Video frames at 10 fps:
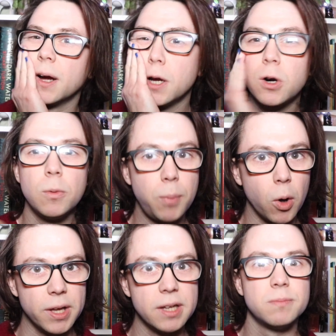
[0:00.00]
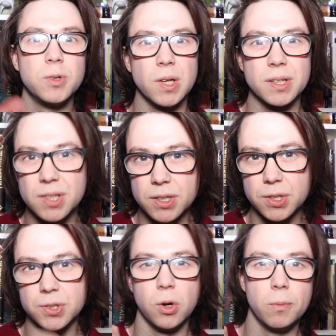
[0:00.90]
A girl called Bonnie, who's like 6
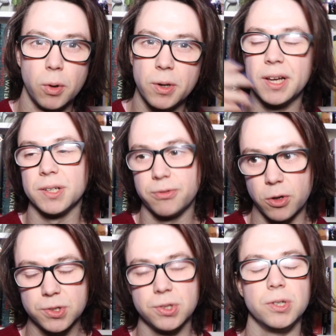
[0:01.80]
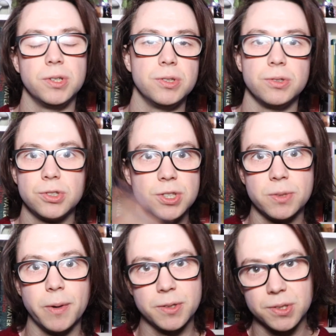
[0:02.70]
years old, Bonnie gets fostered and she's
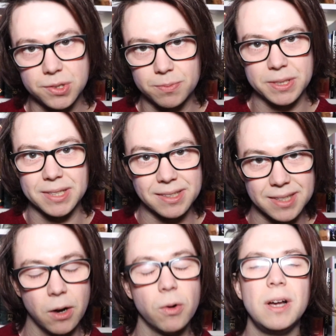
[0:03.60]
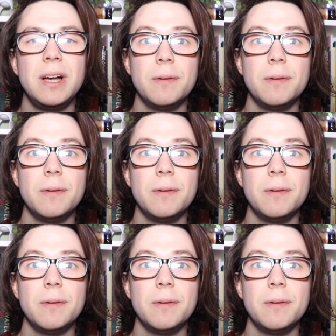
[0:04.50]
about to be sent out.